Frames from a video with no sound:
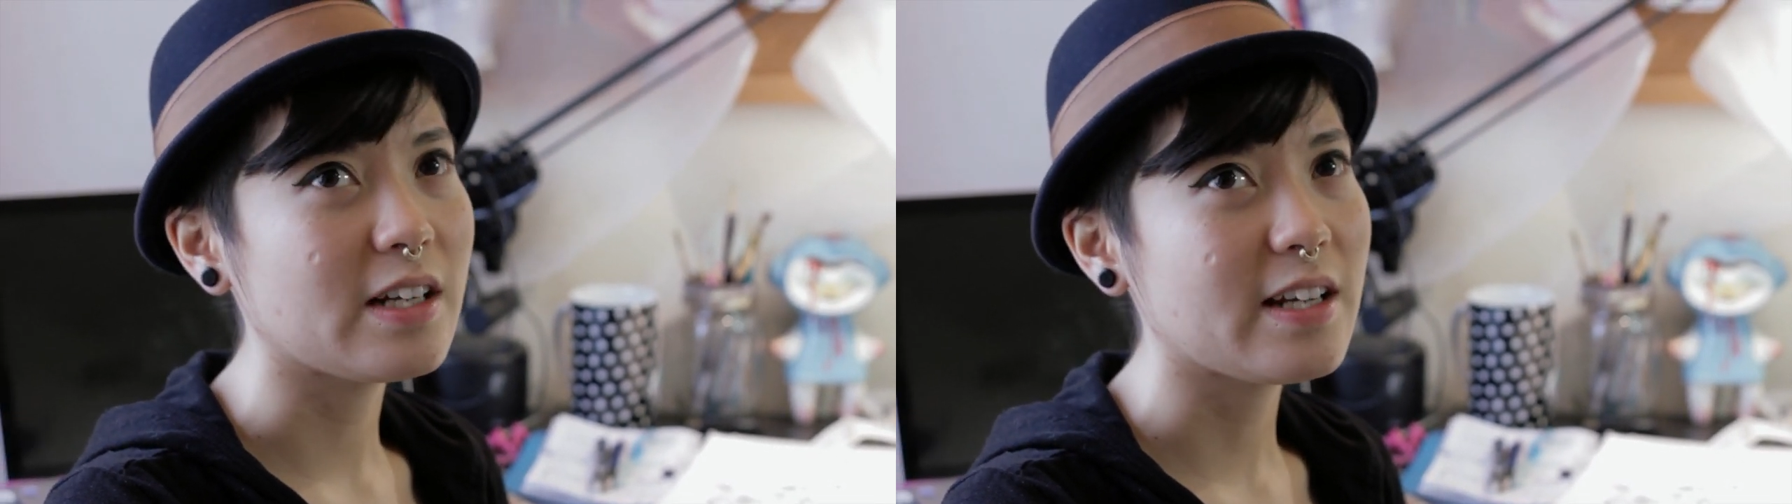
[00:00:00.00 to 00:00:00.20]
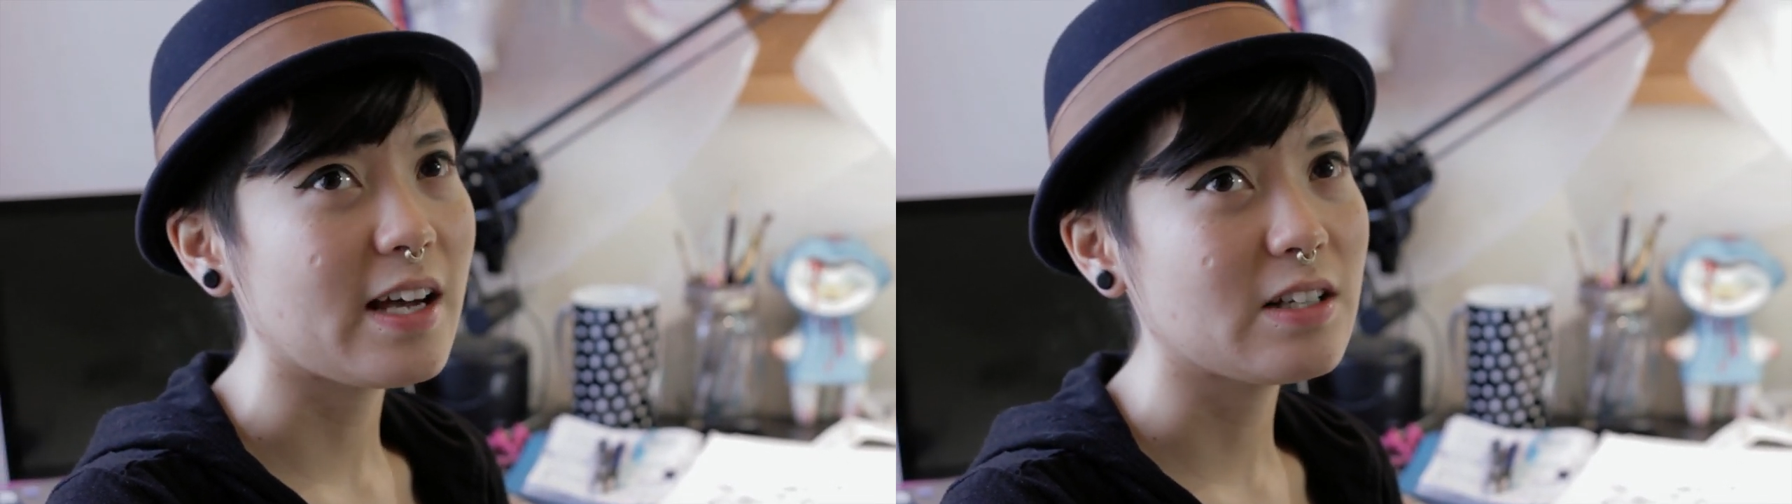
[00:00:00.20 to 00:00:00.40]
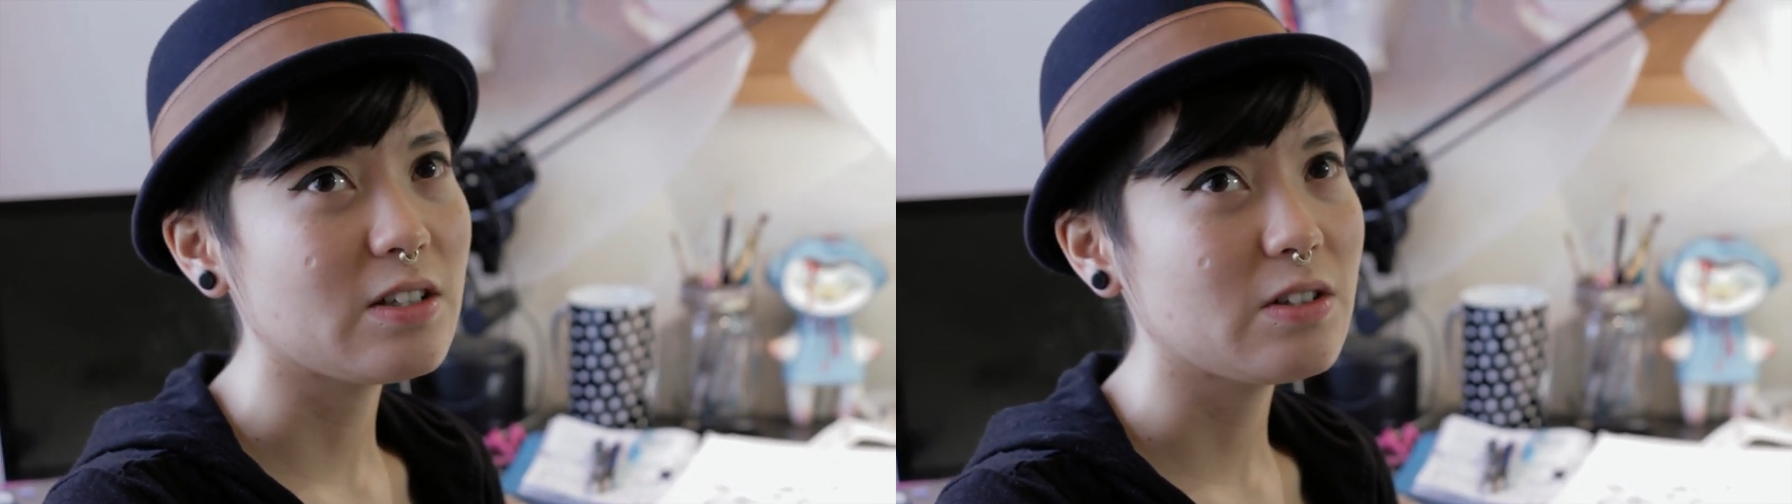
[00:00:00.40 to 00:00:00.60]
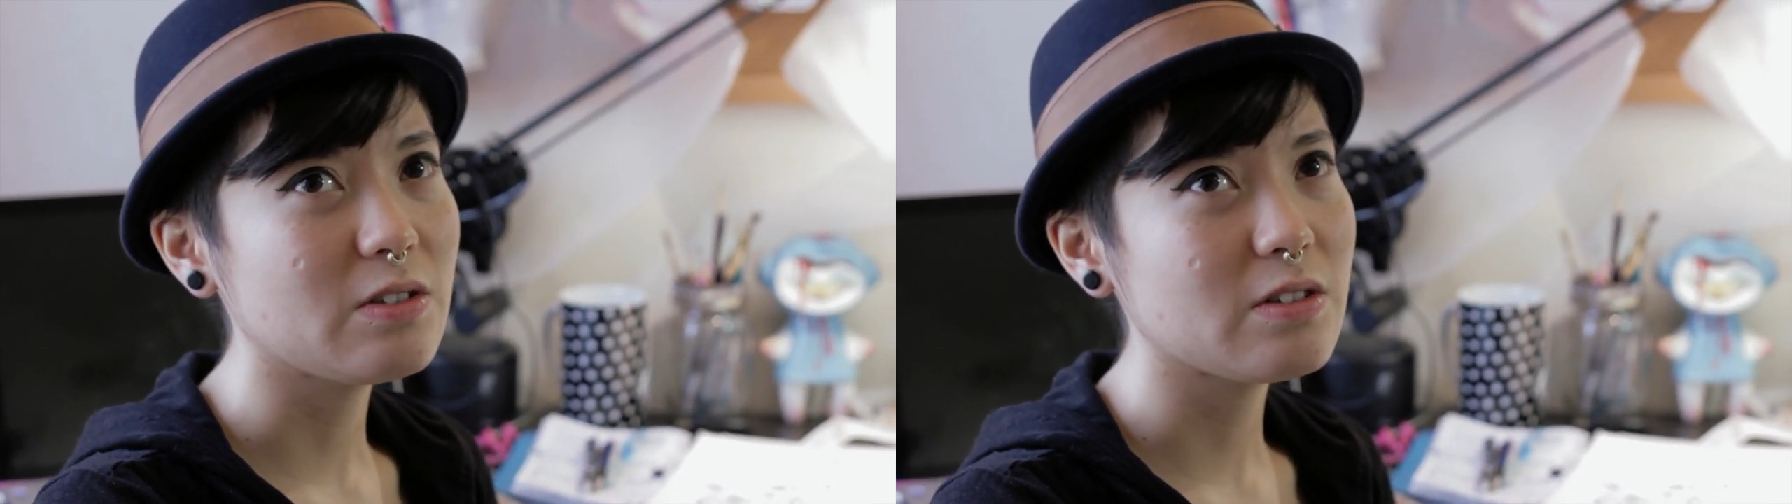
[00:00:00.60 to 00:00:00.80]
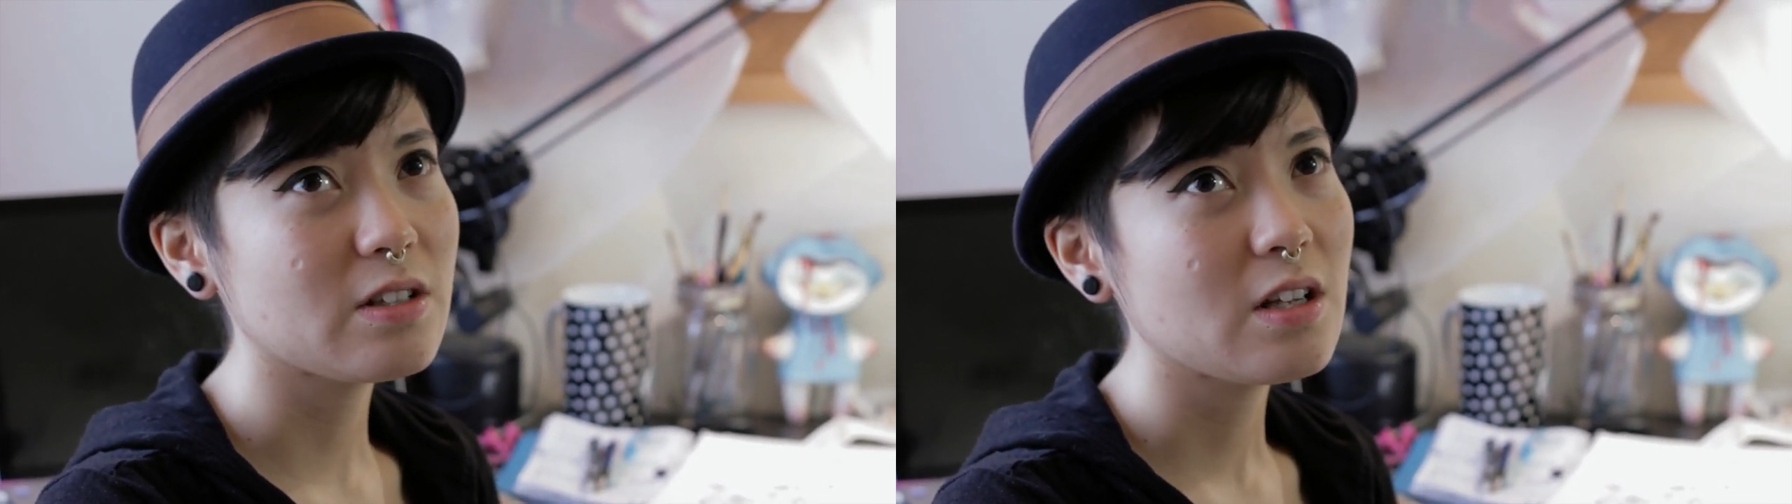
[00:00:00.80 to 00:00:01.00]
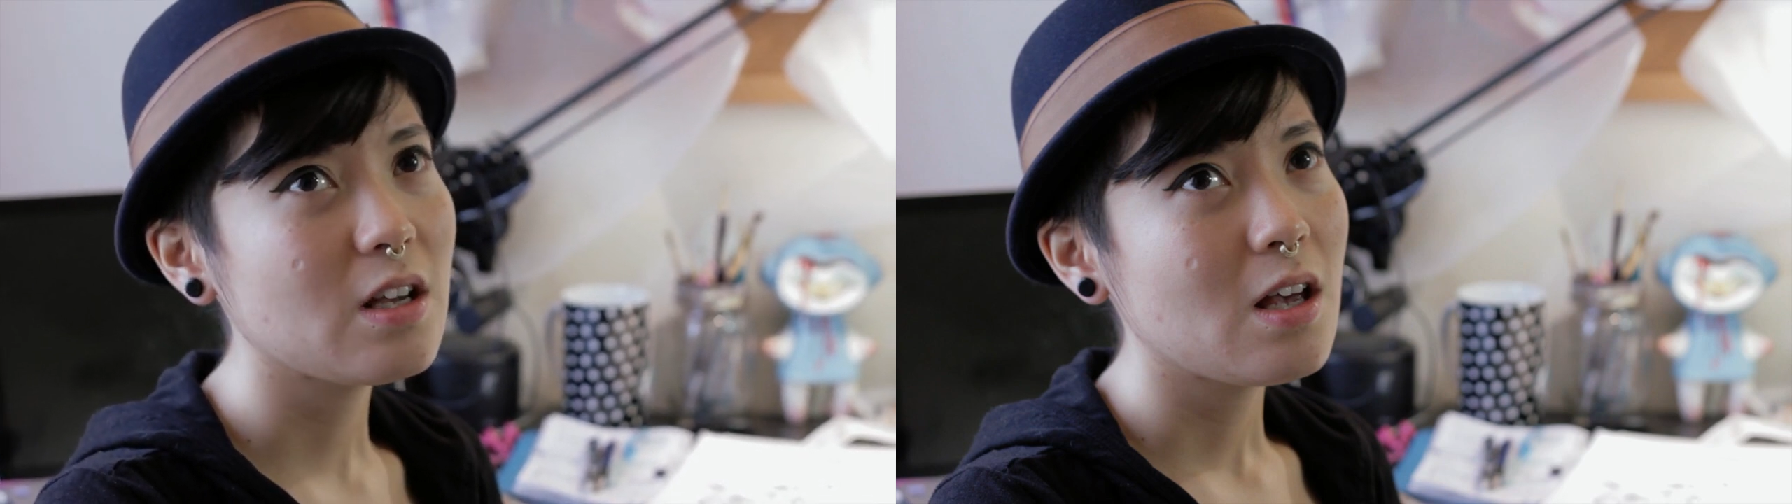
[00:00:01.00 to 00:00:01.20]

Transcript: and tattoos.